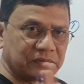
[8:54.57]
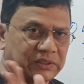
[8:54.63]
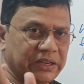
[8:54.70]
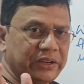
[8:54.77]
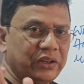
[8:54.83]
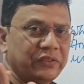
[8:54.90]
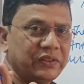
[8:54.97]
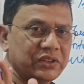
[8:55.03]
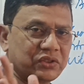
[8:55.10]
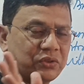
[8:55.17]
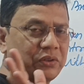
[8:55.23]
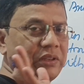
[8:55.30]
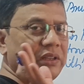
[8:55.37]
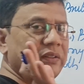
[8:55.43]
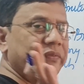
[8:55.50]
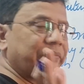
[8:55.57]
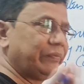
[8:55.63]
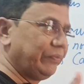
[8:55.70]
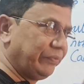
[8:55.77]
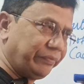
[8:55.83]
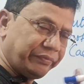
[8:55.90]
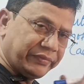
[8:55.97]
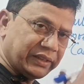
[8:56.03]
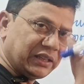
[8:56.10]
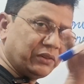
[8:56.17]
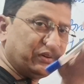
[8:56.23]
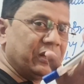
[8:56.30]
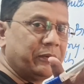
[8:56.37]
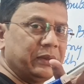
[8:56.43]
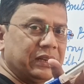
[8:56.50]
end of the story, he
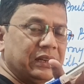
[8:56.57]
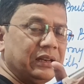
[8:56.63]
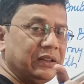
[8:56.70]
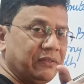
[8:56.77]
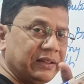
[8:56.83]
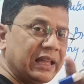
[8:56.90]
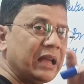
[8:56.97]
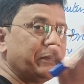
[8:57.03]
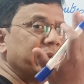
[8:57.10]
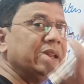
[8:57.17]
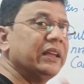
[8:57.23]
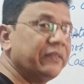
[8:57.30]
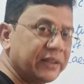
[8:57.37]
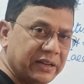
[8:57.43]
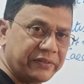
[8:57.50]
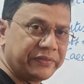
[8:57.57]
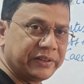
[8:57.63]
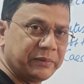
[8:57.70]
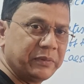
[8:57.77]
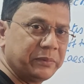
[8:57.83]
would have been living happily ever after,